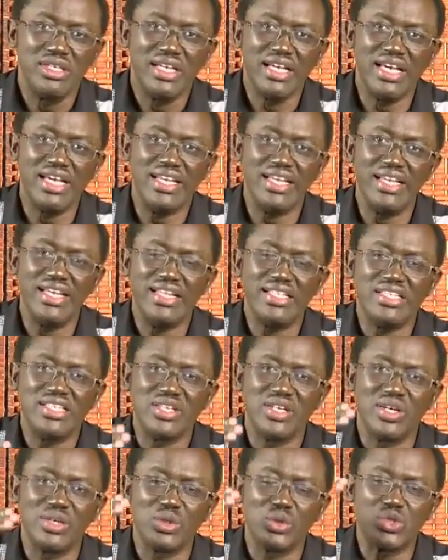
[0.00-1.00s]
and
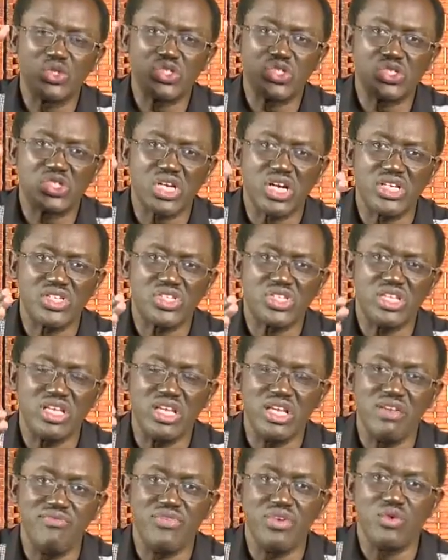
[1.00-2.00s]
eating all those starch
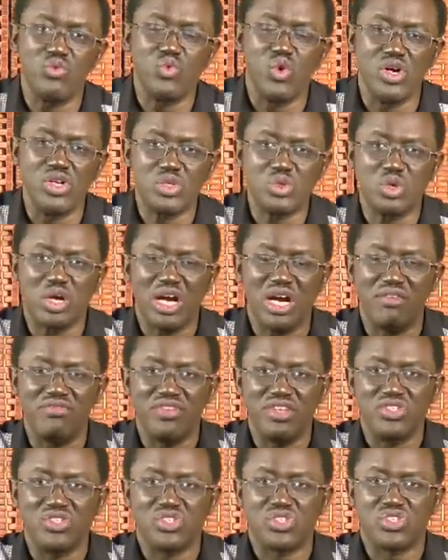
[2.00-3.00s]
if you want to have
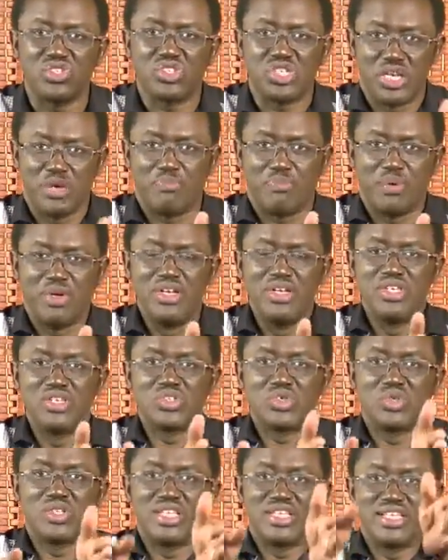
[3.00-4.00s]
this shape
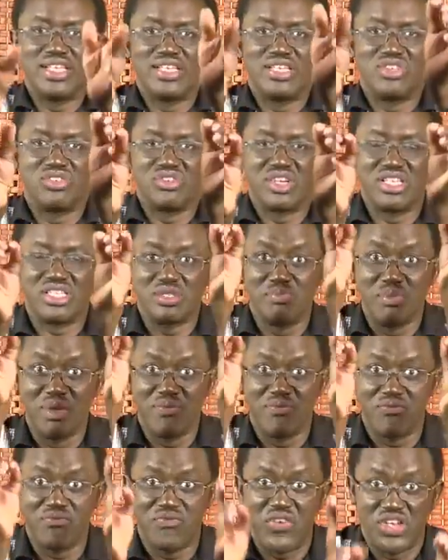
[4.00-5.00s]
so that the dress may
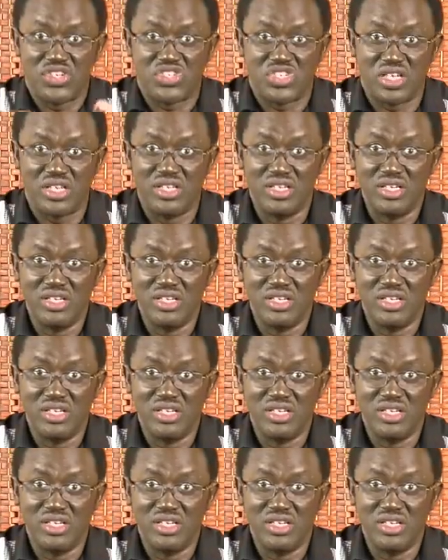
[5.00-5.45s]
fit.